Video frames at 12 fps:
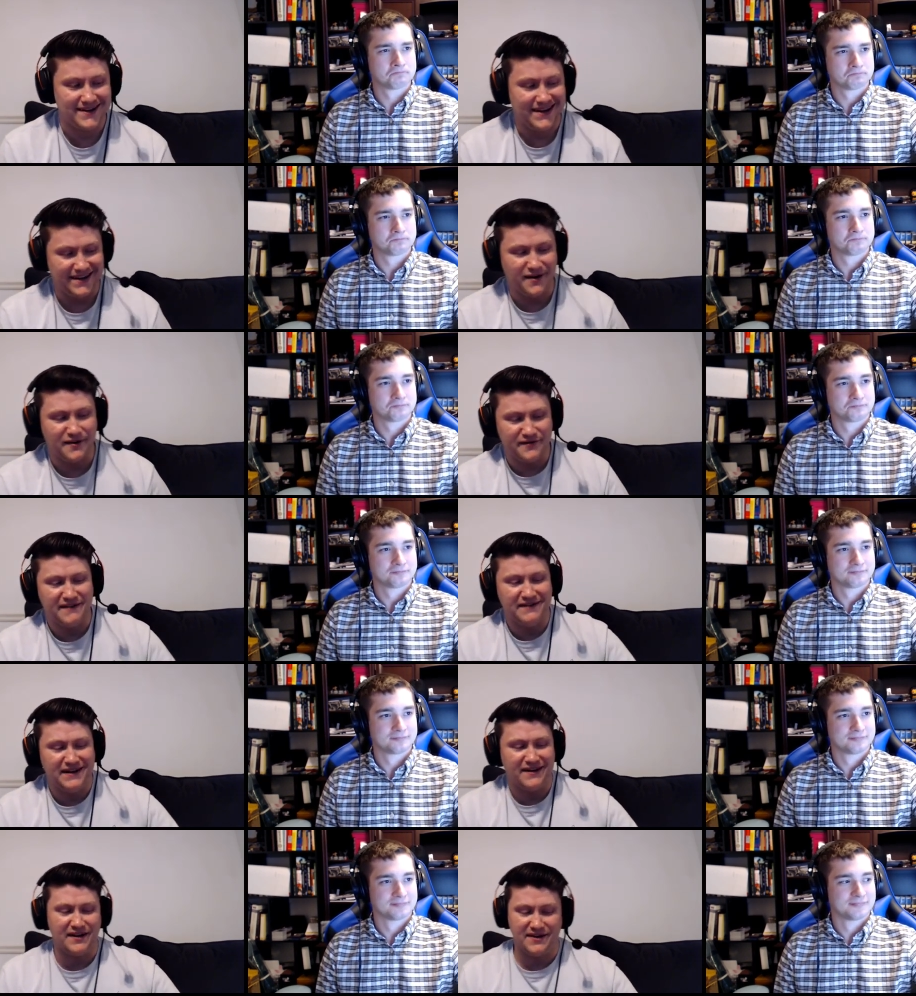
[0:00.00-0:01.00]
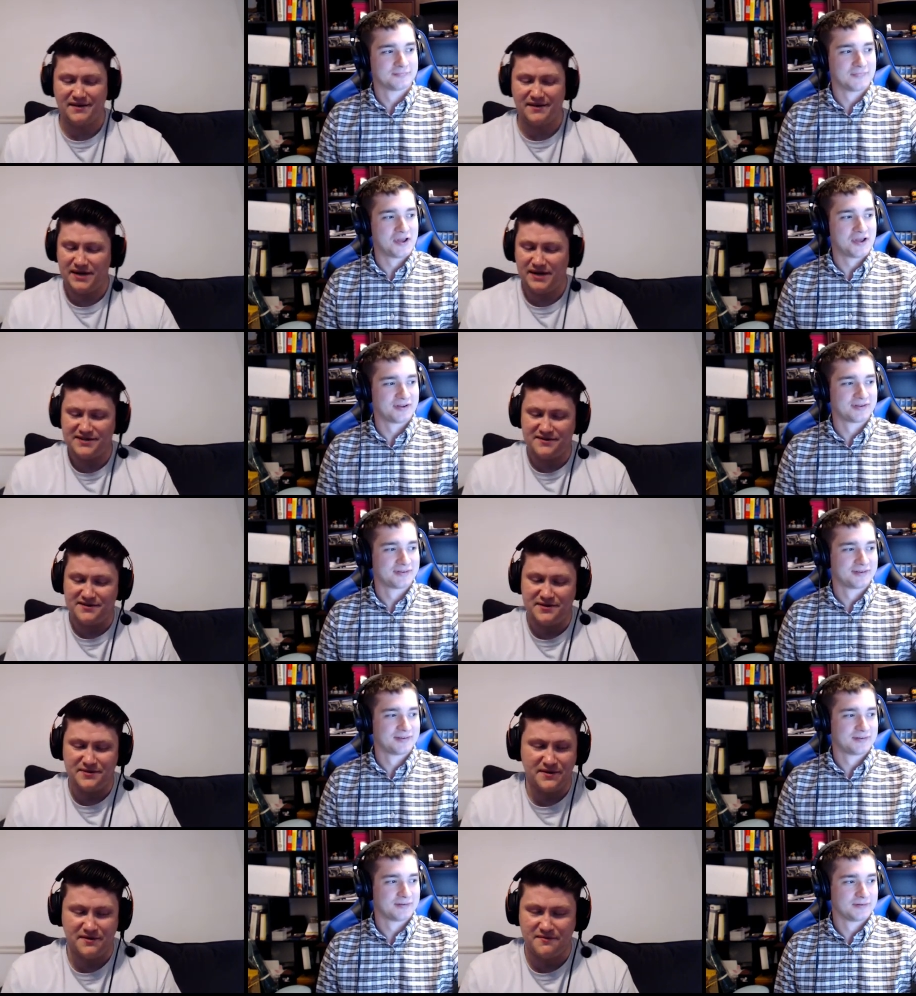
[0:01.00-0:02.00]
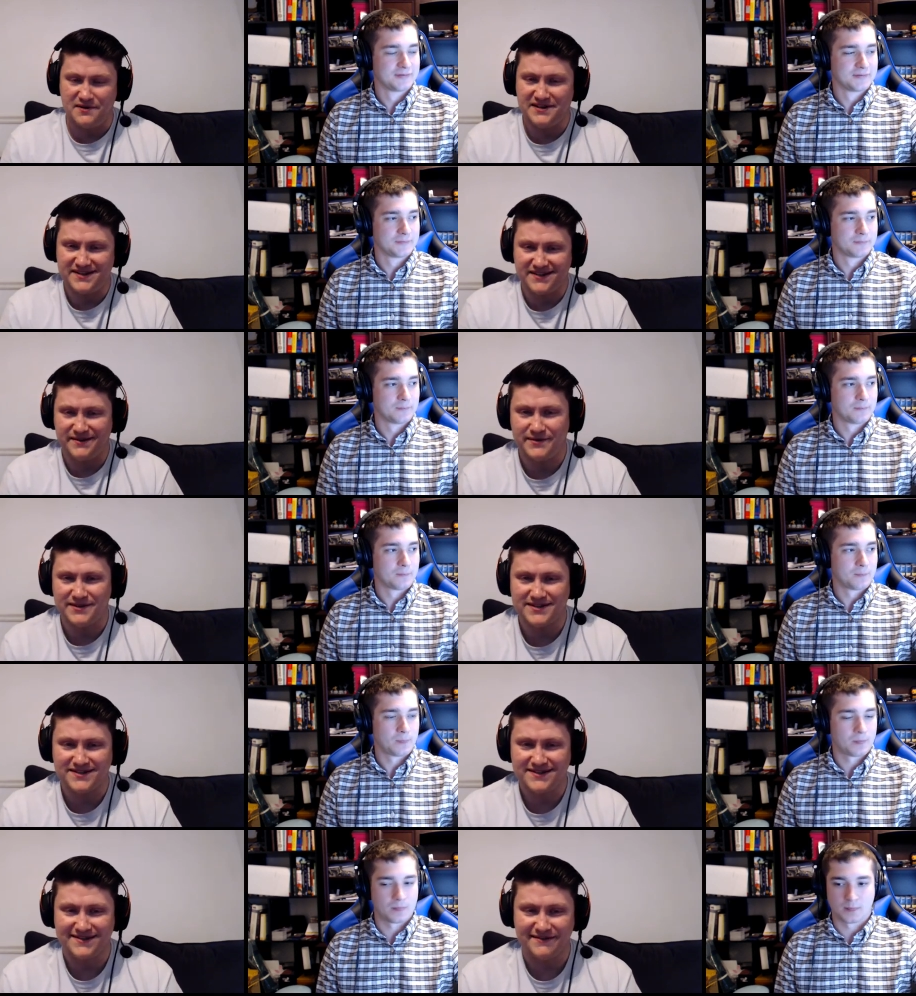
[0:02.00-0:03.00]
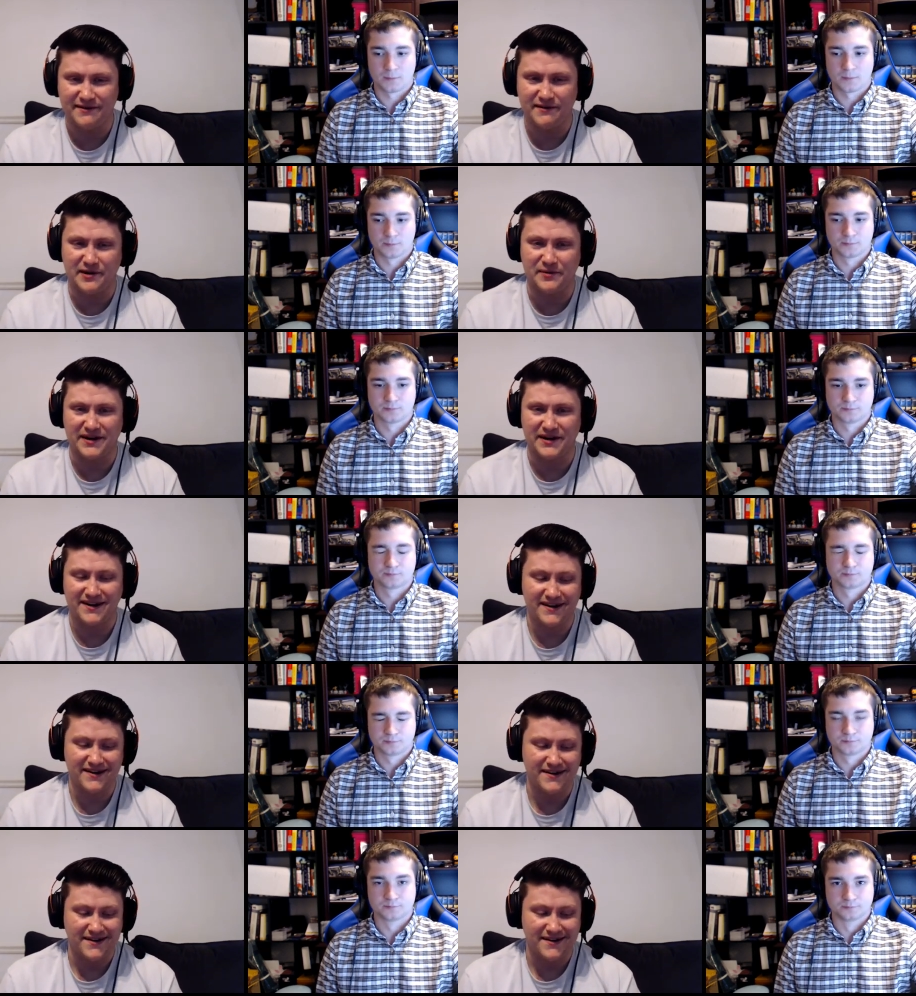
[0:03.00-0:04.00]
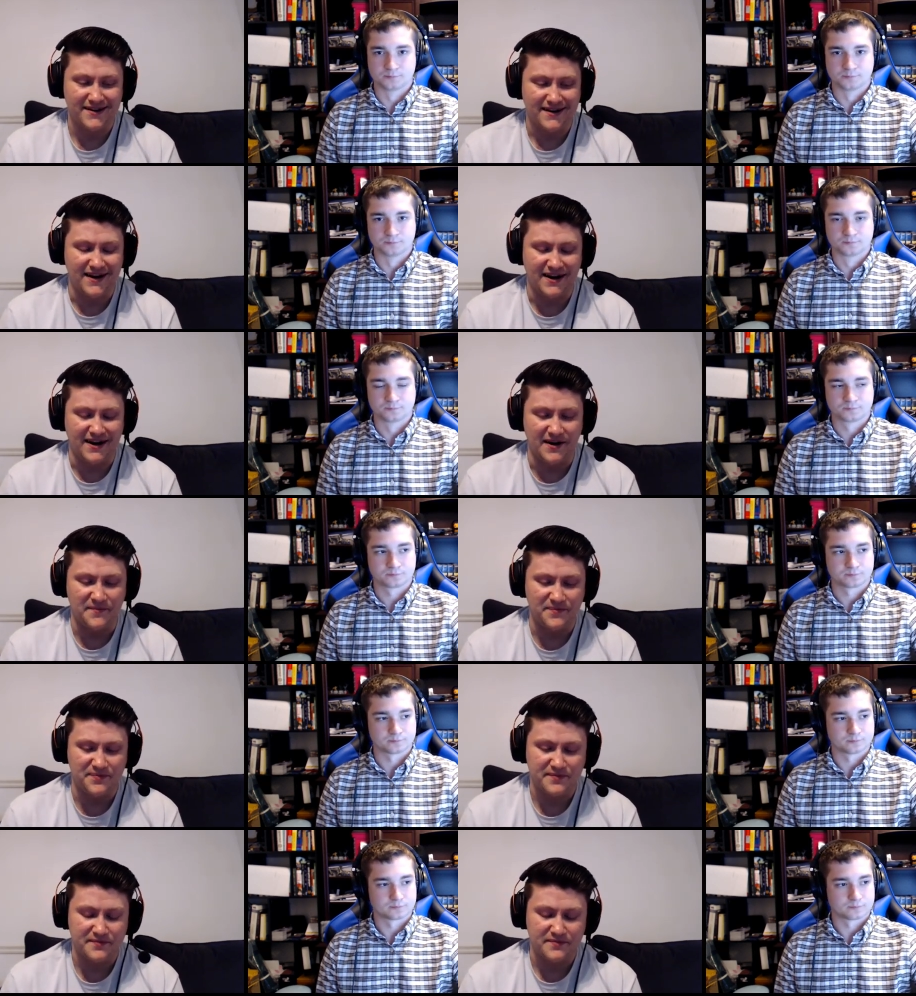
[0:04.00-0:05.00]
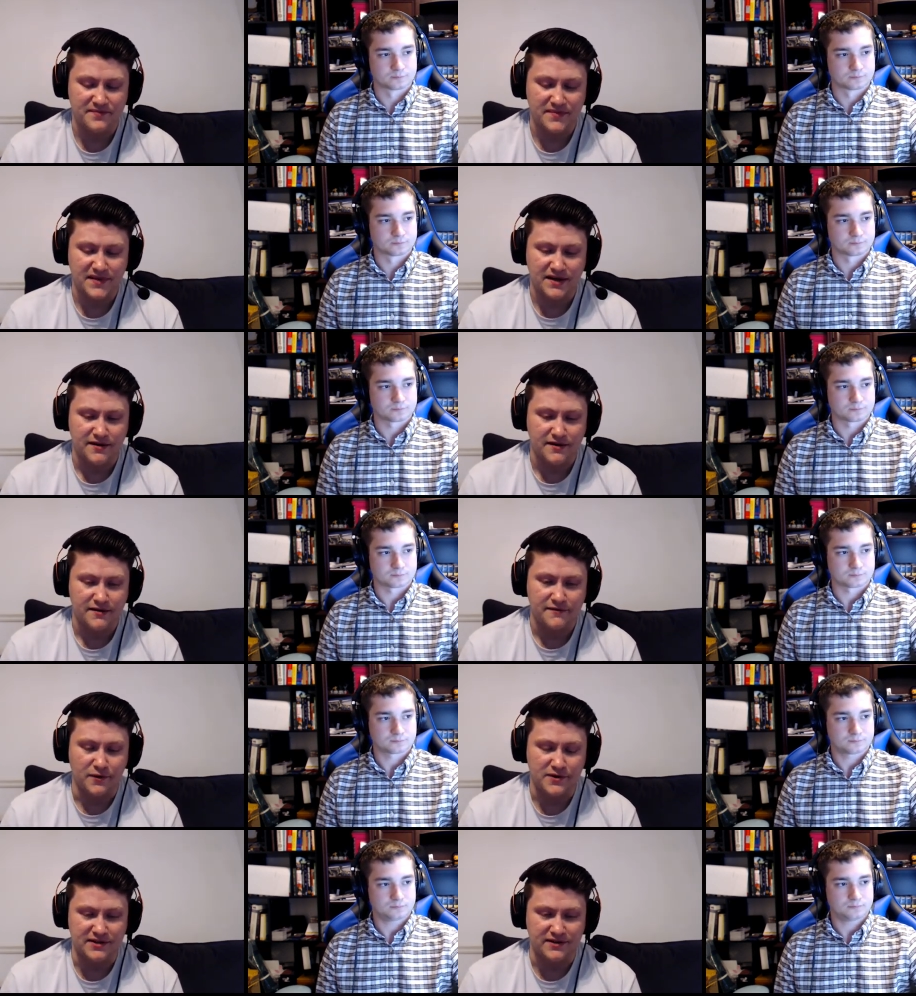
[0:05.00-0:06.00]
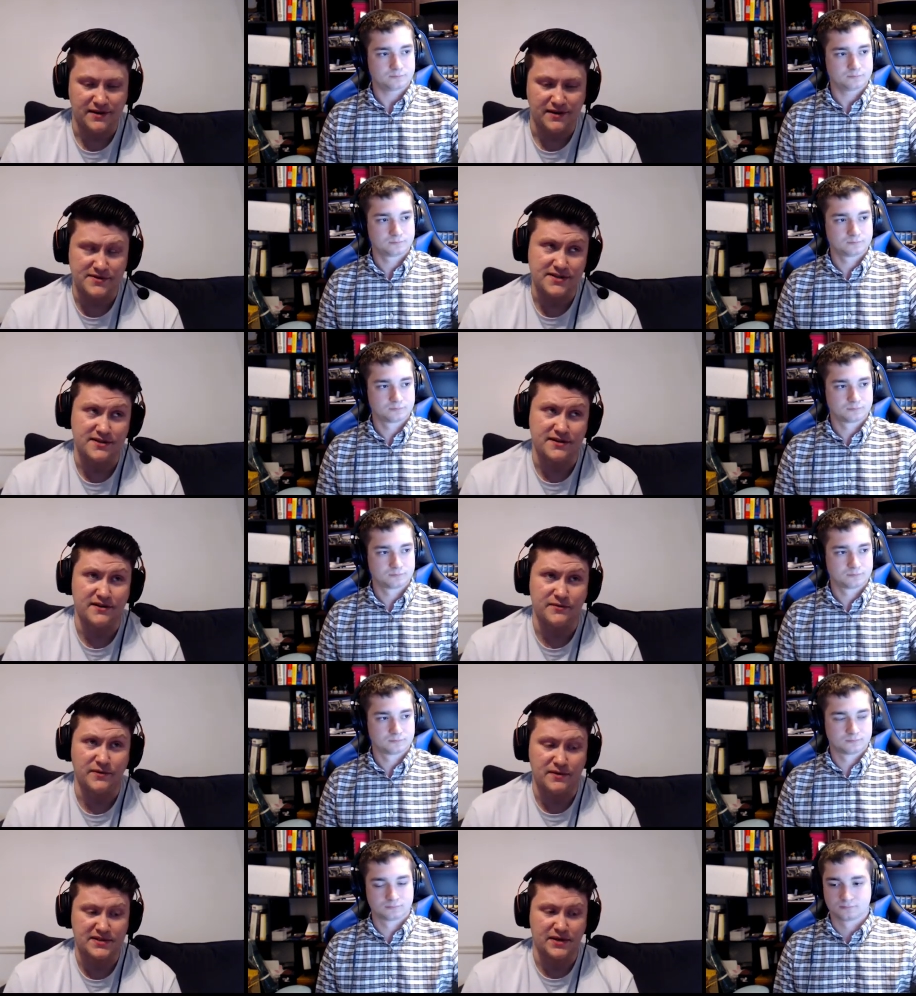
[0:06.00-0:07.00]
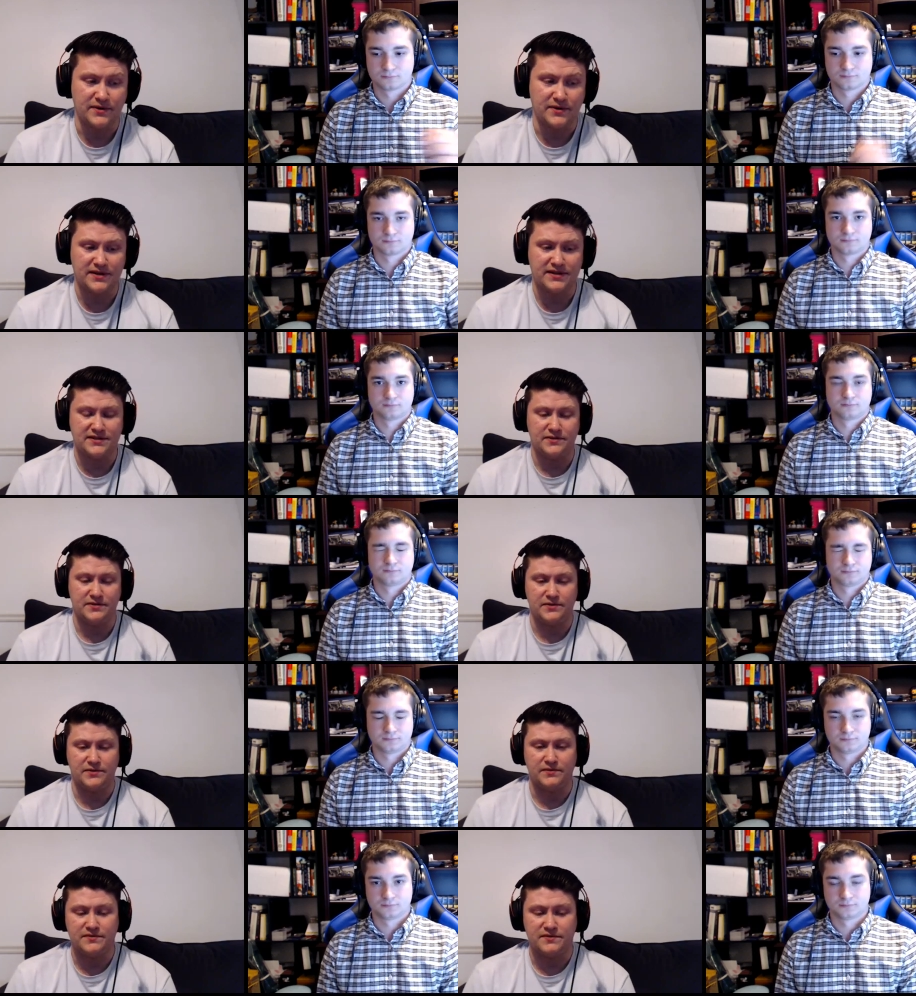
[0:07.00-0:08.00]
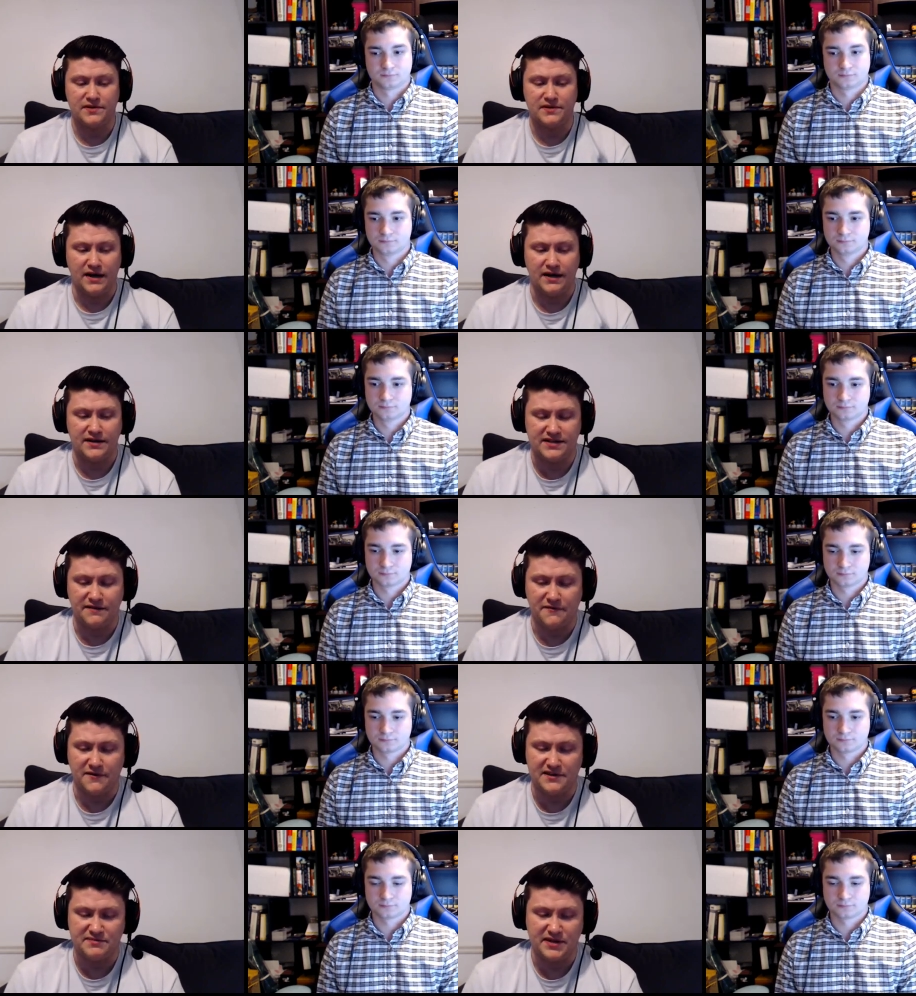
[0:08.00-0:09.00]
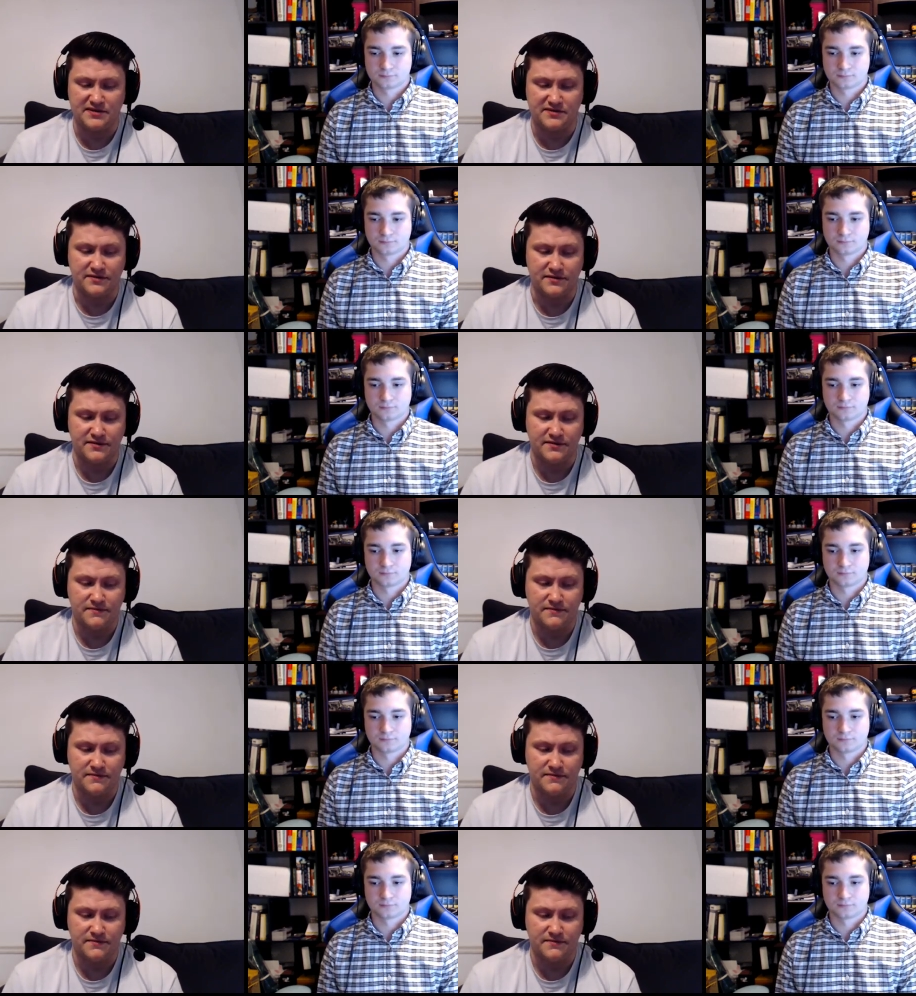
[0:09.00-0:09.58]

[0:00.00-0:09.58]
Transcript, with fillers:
Speaker 1: he had all five down, I think, by turn two or three, so it was very quick. Mm-hmm. Uh, fortunately, there was a turn where I was going to uh, Sephiroth special,